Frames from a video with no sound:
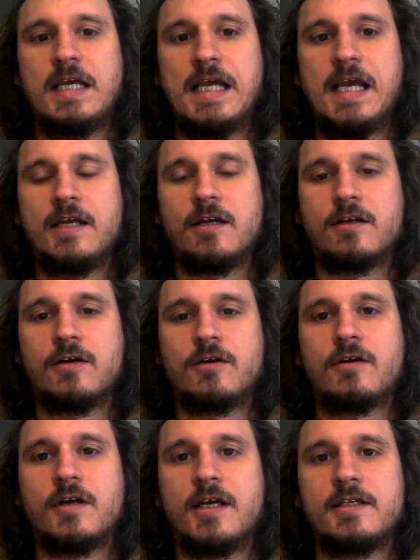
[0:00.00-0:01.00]
and our
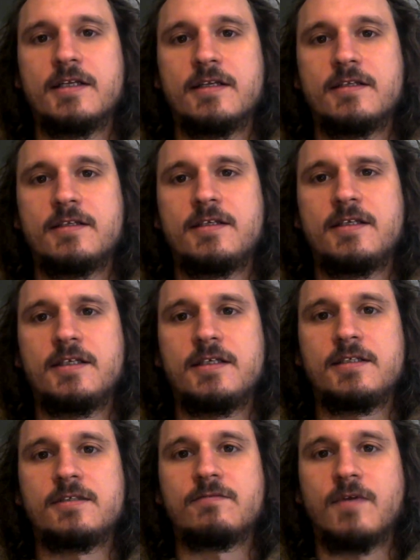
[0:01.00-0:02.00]
current
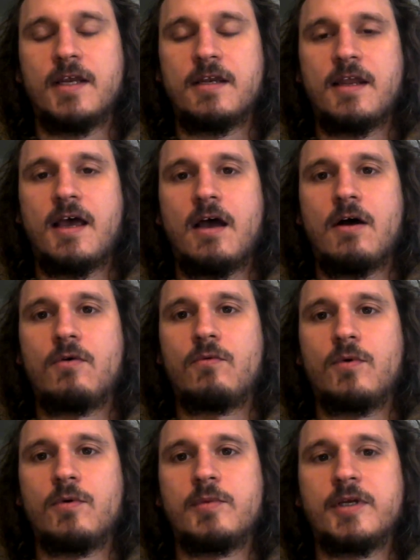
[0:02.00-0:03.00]
identities right now
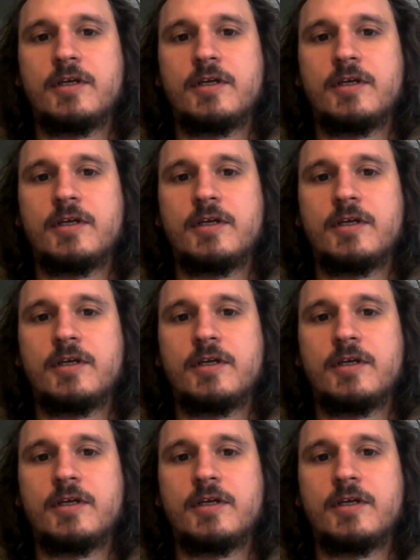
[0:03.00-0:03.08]
will